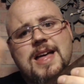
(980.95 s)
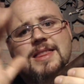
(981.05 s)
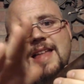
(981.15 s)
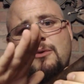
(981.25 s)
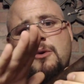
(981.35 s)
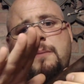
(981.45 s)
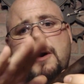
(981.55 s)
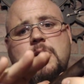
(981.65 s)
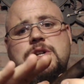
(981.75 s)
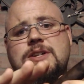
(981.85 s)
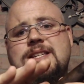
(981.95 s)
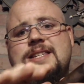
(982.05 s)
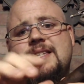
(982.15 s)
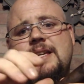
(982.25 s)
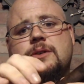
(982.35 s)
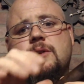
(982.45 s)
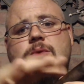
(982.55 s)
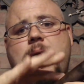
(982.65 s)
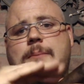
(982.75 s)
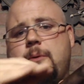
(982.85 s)
That will partially seal the
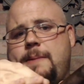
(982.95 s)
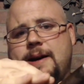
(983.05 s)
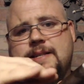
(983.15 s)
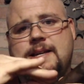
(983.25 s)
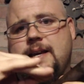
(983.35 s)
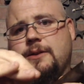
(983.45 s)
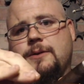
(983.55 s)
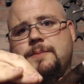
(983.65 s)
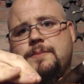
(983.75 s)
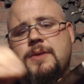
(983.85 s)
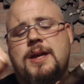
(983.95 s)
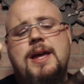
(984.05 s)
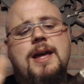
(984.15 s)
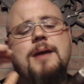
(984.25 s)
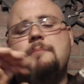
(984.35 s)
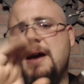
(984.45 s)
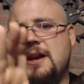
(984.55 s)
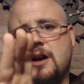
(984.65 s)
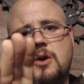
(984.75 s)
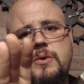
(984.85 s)
wrapper back together. May
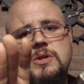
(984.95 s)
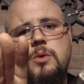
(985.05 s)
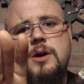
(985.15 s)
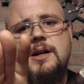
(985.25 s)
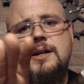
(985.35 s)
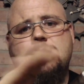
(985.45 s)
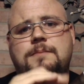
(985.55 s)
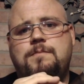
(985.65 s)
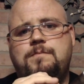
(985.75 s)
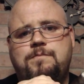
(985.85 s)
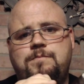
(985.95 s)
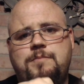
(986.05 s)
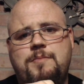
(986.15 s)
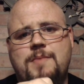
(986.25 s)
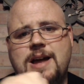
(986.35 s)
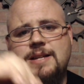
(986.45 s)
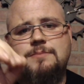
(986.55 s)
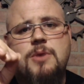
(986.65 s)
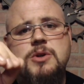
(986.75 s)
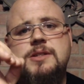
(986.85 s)
not always work,
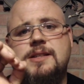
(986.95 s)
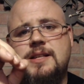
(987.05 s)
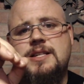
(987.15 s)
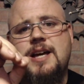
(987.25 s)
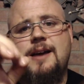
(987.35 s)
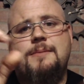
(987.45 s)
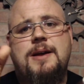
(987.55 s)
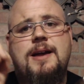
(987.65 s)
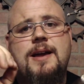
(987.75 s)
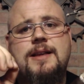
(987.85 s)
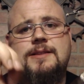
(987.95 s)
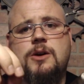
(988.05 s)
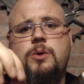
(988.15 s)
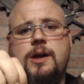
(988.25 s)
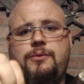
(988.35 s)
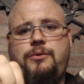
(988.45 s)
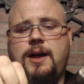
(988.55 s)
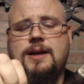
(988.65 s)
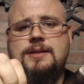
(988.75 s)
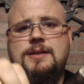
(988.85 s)
and most of the time it's a quick
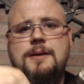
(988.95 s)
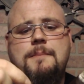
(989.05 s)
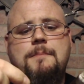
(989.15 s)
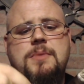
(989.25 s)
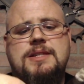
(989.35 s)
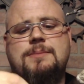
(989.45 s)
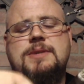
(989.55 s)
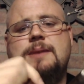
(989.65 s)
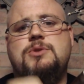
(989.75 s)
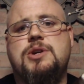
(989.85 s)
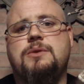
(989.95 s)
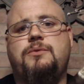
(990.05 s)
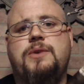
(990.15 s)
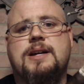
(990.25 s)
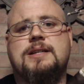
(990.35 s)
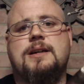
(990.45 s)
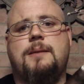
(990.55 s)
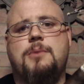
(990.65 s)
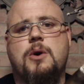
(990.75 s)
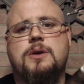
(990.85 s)
fix. But sometimes you can fix a
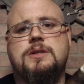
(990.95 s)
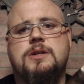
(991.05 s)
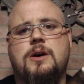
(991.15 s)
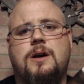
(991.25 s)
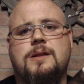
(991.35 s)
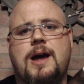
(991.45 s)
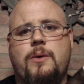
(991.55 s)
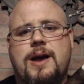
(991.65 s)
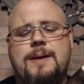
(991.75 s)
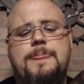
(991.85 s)
broken cigar that way.